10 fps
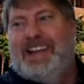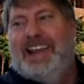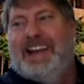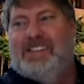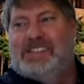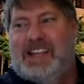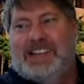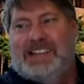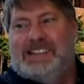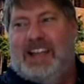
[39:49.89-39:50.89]
And all of a
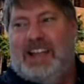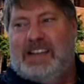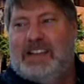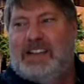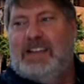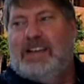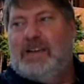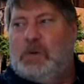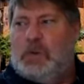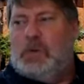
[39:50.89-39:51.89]
sudden it's like,
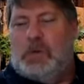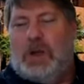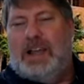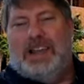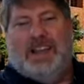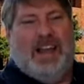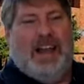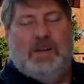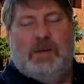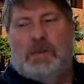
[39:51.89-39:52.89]
ooh,
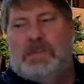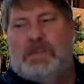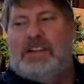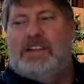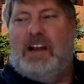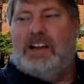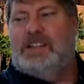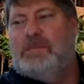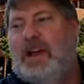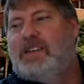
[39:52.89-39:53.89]
I remember they talked
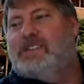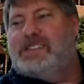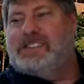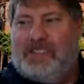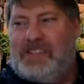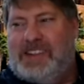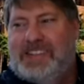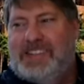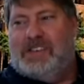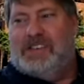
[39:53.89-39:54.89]
about something
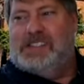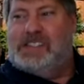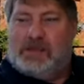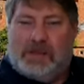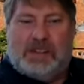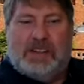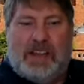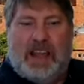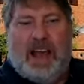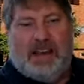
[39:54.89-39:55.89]
that was similar to
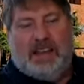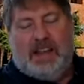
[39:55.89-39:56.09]
that.